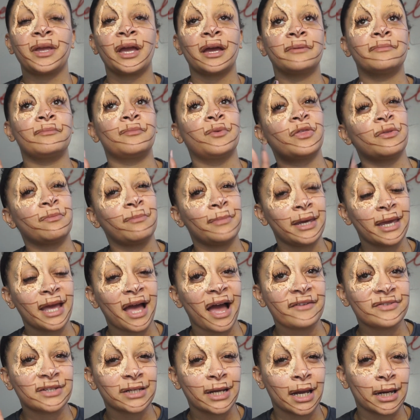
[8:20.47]
with me, I
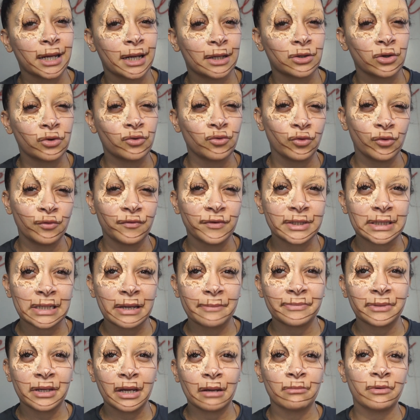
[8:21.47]
have to kind of get the groove of
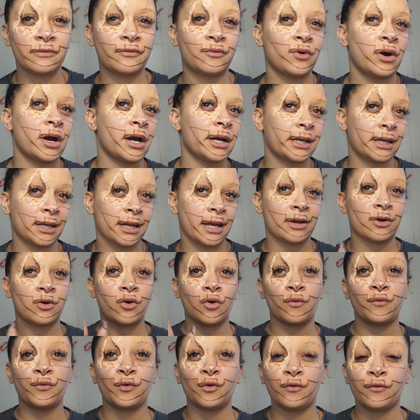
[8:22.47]
something before I can like go
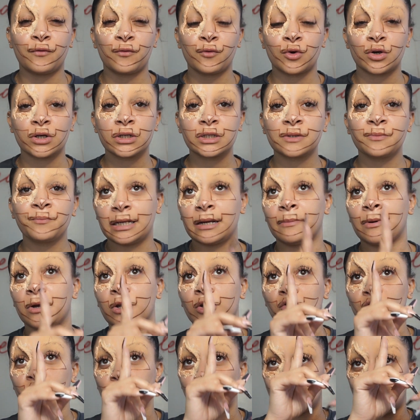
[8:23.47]
full force. I'm
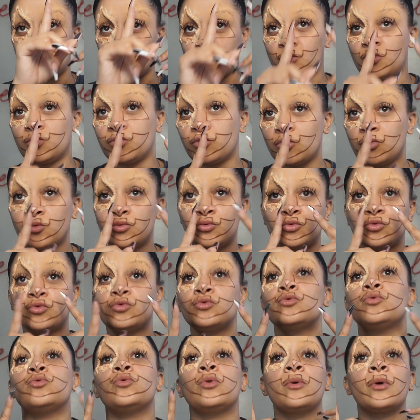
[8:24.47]
gonna do
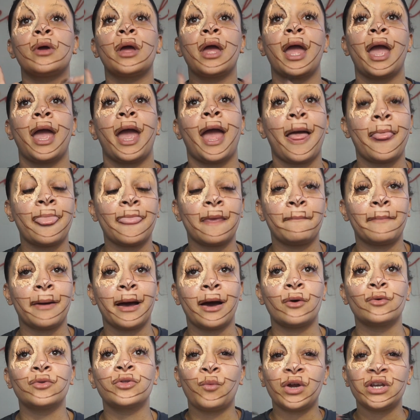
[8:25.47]
and the
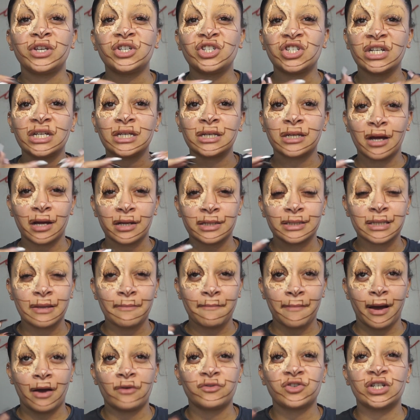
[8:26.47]
mouth. When she does the
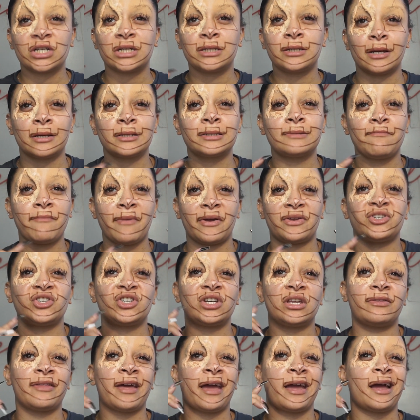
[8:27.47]
mouth, she does
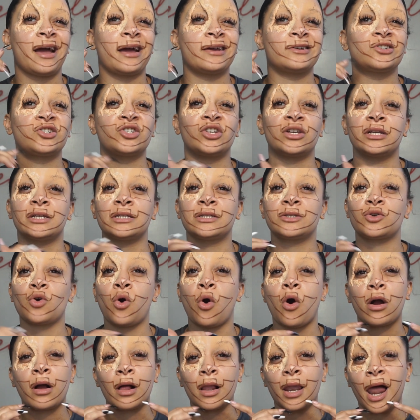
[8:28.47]
mention that I shouldn't
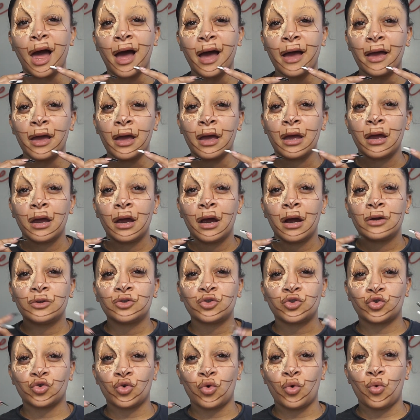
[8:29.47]
talk a lot,
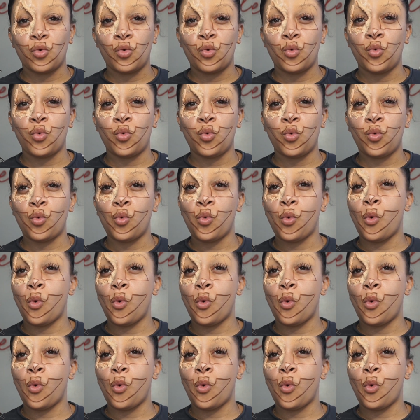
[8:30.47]
so